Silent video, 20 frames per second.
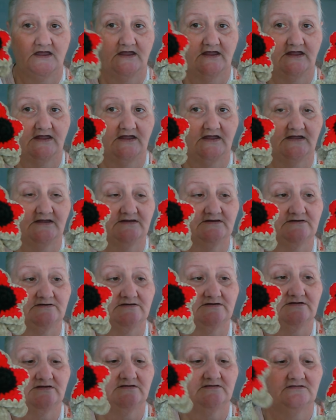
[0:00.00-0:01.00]

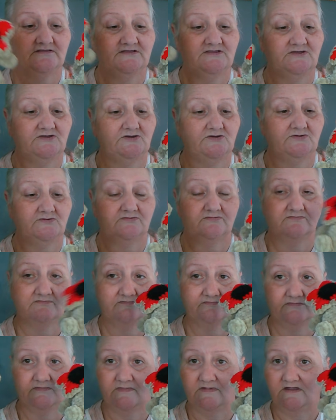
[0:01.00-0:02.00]
and so
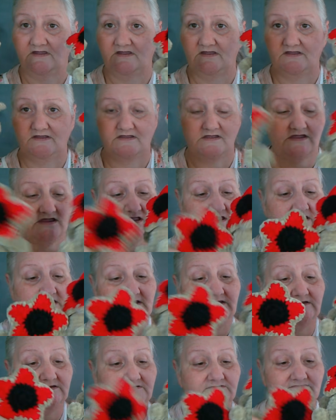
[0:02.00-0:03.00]

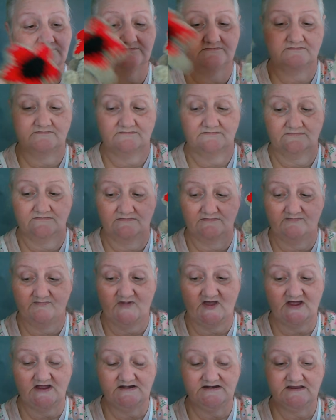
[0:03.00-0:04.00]
8
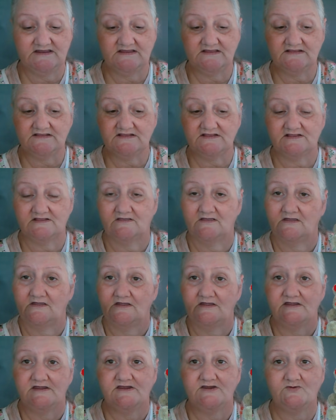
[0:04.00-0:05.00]
bodies
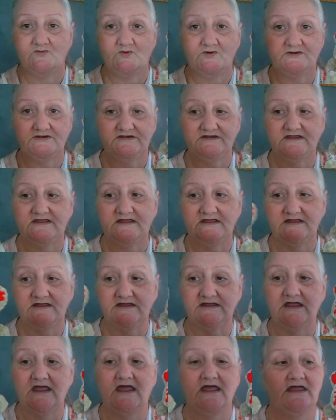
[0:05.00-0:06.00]
in one
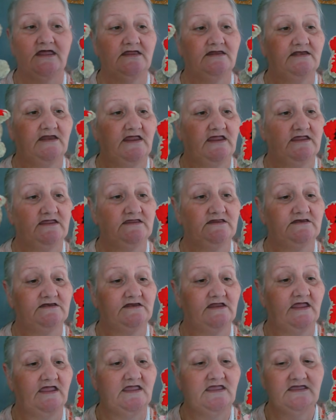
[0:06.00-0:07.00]
day and 8
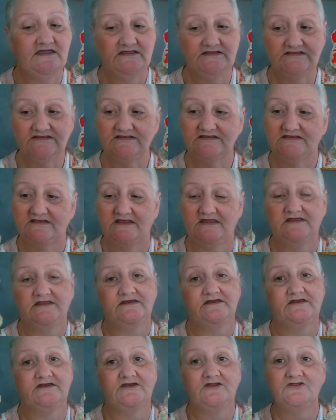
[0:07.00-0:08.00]
heads
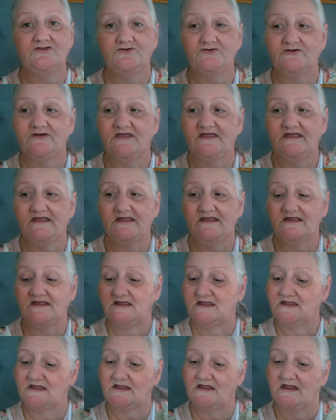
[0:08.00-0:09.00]
in another
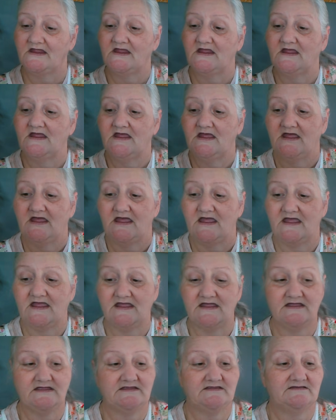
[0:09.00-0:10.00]
day.
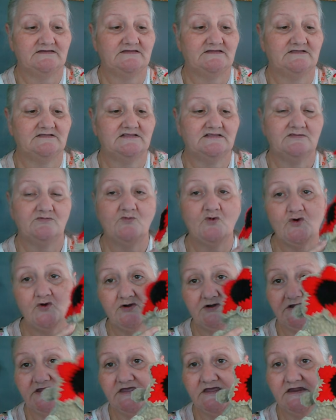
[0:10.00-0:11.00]
And this
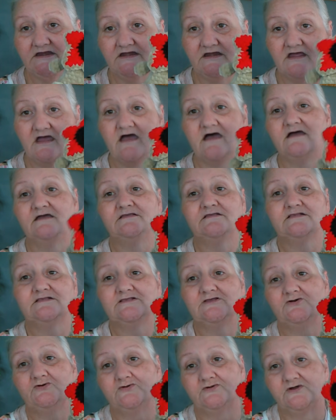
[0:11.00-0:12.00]
morning I
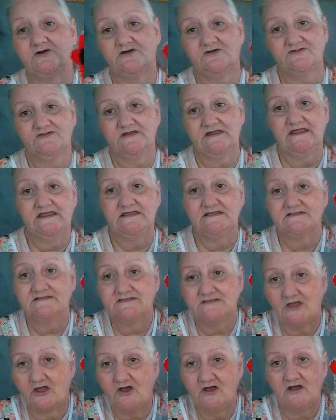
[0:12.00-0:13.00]
sewed all the
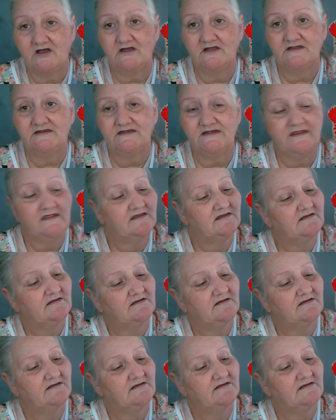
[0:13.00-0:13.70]
heads on